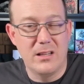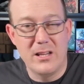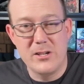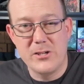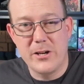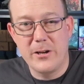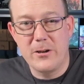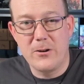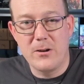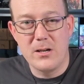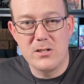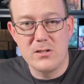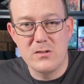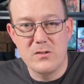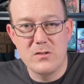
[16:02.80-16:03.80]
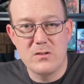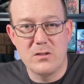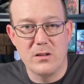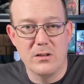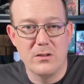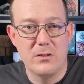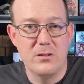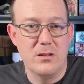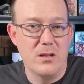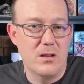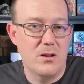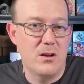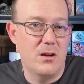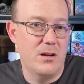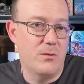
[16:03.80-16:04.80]
are legendary creatures, so you
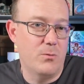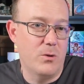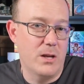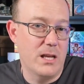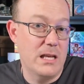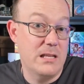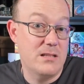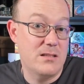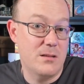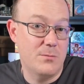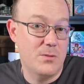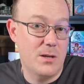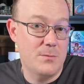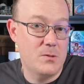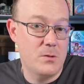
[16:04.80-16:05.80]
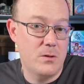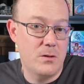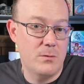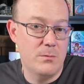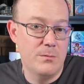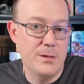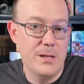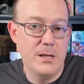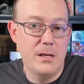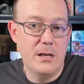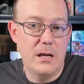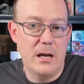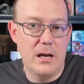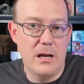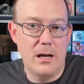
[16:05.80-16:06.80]
kind of want to hit sometimes with them.
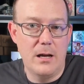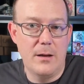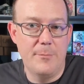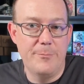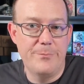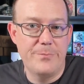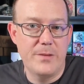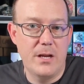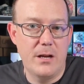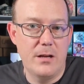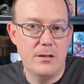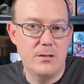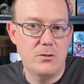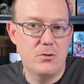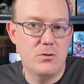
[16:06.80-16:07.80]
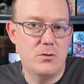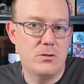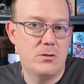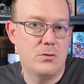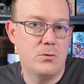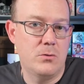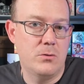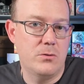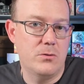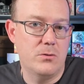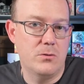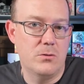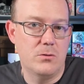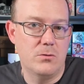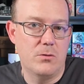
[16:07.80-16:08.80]
Um, Good
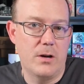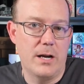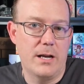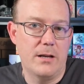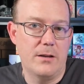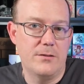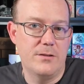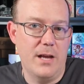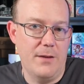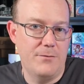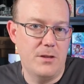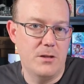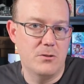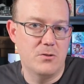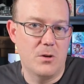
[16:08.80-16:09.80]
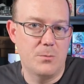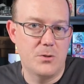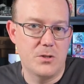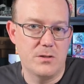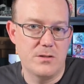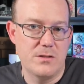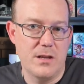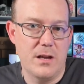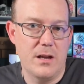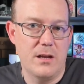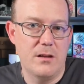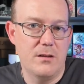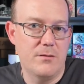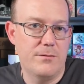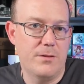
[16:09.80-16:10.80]
all round to have those options
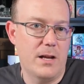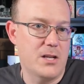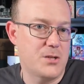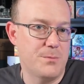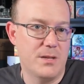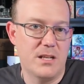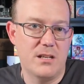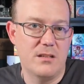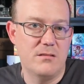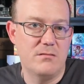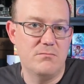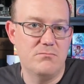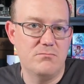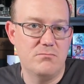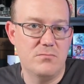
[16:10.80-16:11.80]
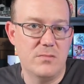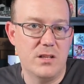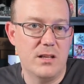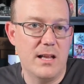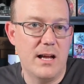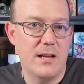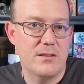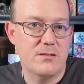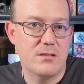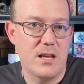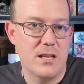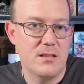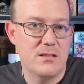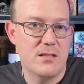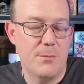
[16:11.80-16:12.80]
there. Flash them in at the last
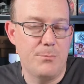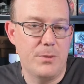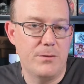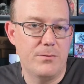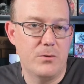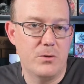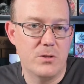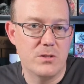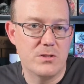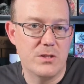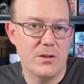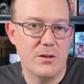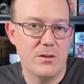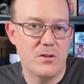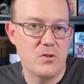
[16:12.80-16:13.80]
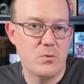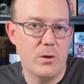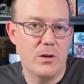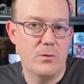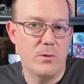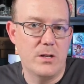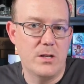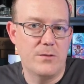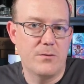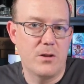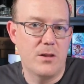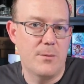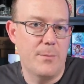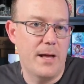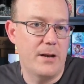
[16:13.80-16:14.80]
end step before your turn as well when you've
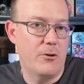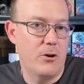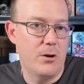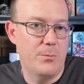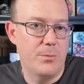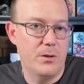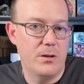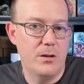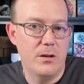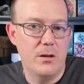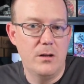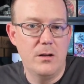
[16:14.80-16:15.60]
got the mana open.